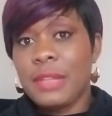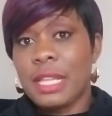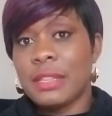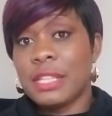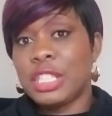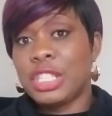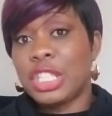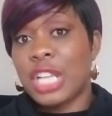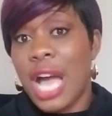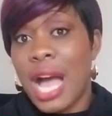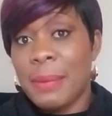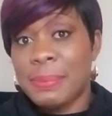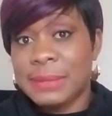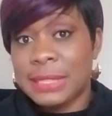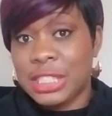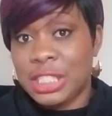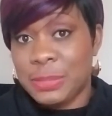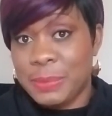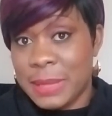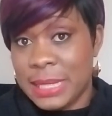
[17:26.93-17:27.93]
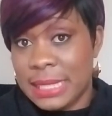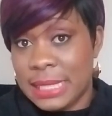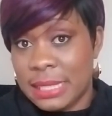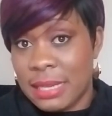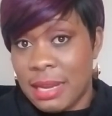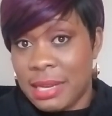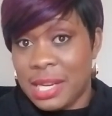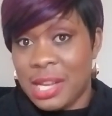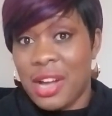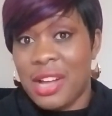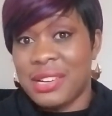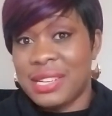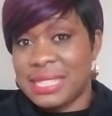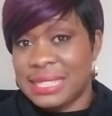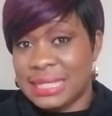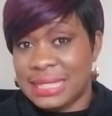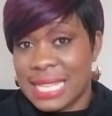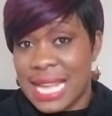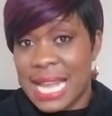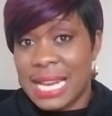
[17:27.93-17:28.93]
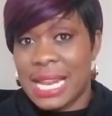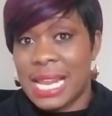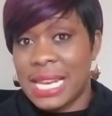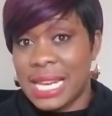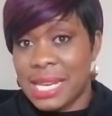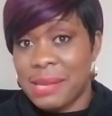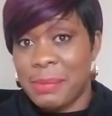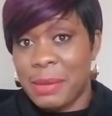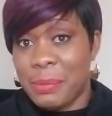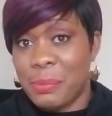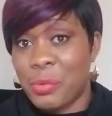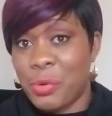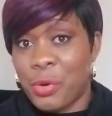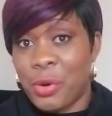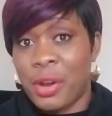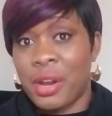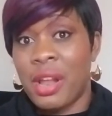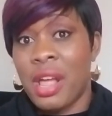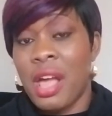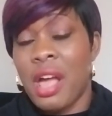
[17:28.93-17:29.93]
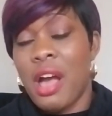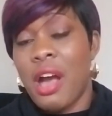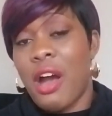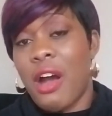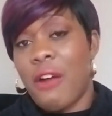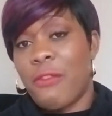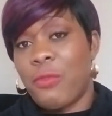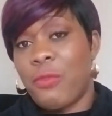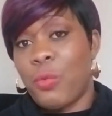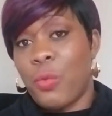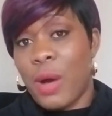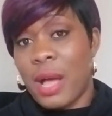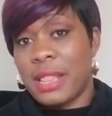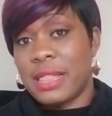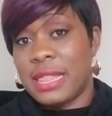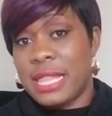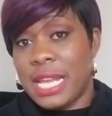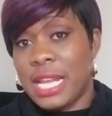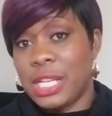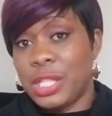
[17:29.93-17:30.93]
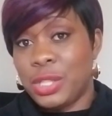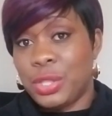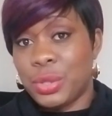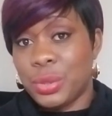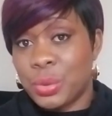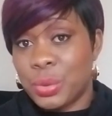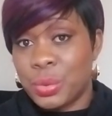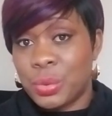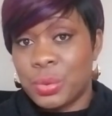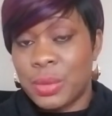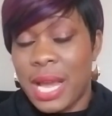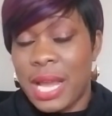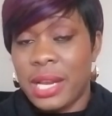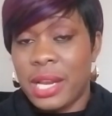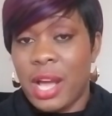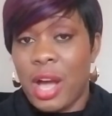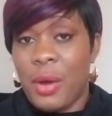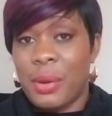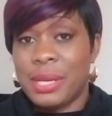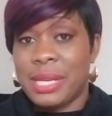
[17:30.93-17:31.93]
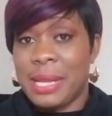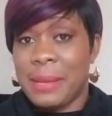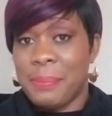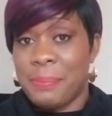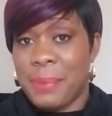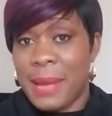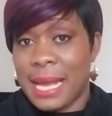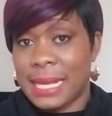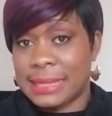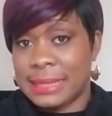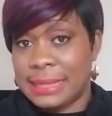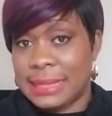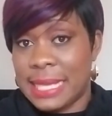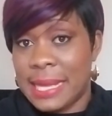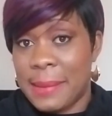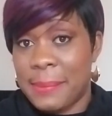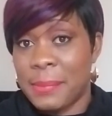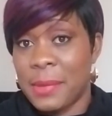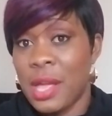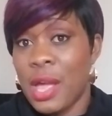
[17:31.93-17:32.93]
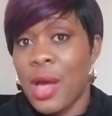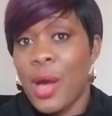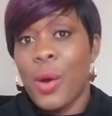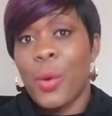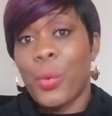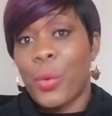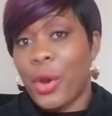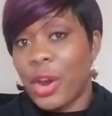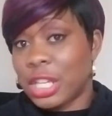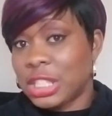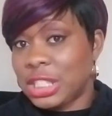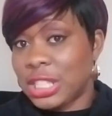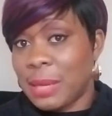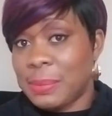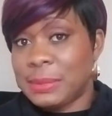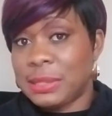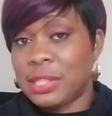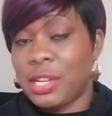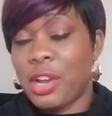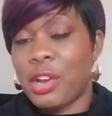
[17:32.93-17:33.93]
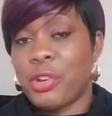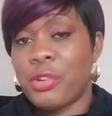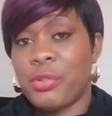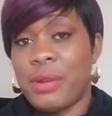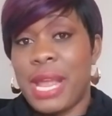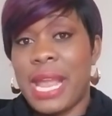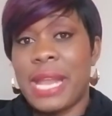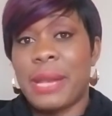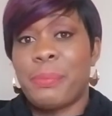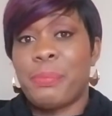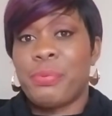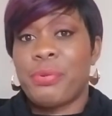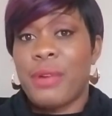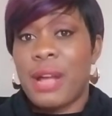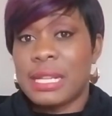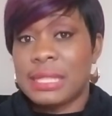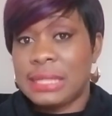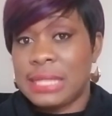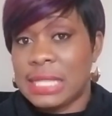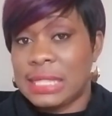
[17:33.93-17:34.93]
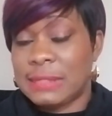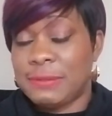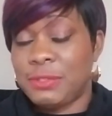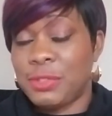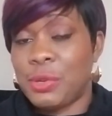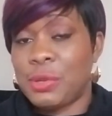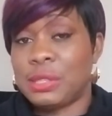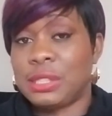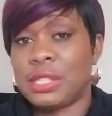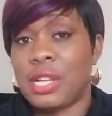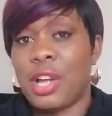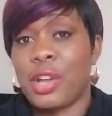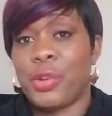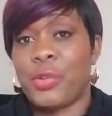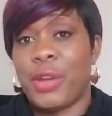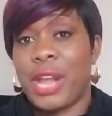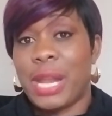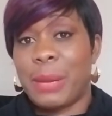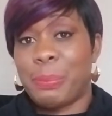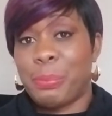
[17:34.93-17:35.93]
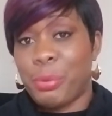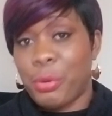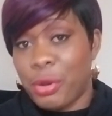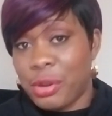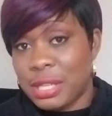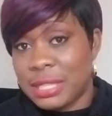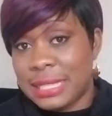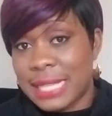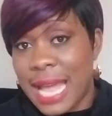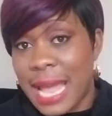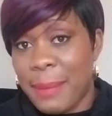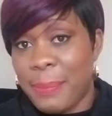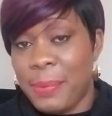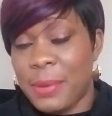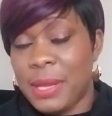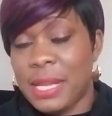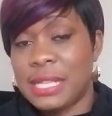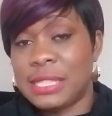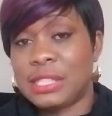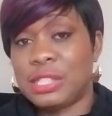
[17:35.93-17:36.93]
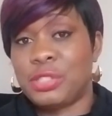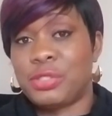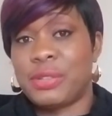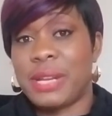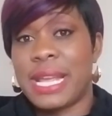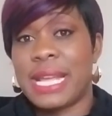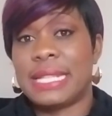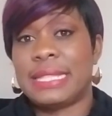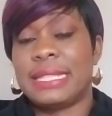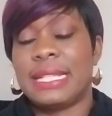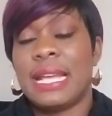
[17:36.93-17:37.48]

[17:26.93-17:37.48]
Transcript: the jobs to be done understand a little bit more of what they do and how it impacts them workshops are great process flows are great prototyping is great